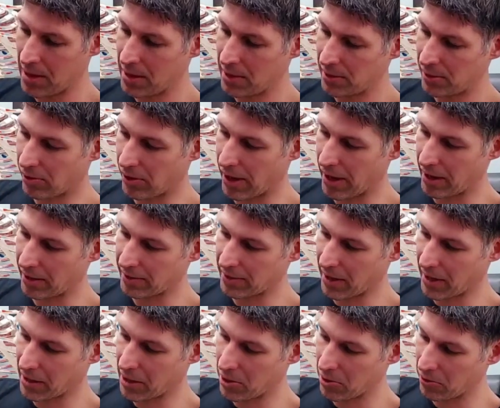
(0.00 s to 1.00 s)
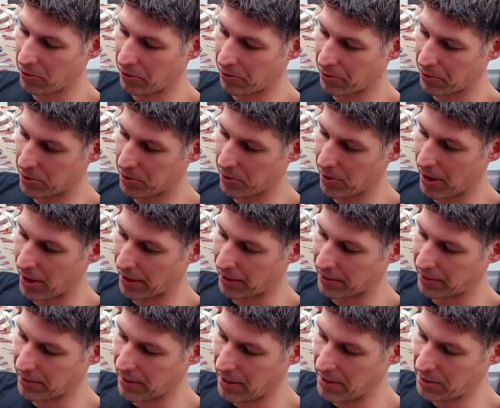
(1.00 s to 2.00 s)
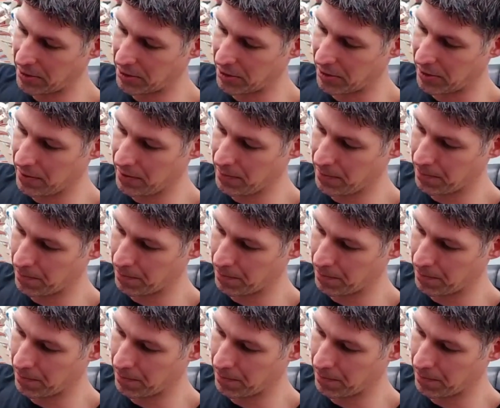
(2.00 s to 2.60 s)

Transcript: So as I go through extension,